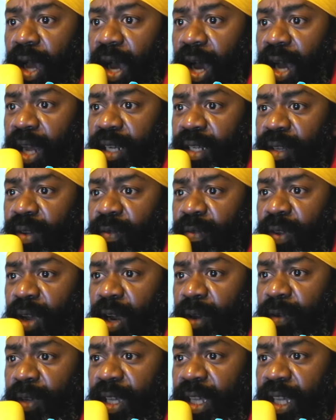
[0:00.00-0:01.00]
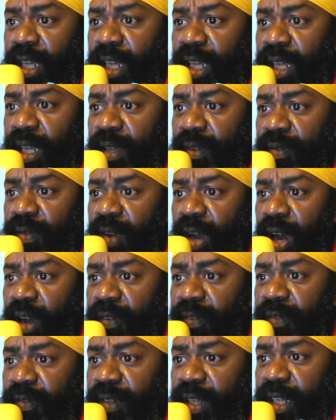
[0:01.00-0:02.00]
On the very eve
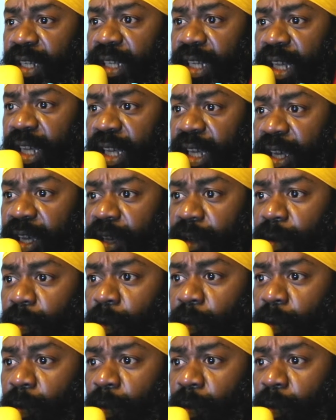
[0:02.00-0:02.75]
of the day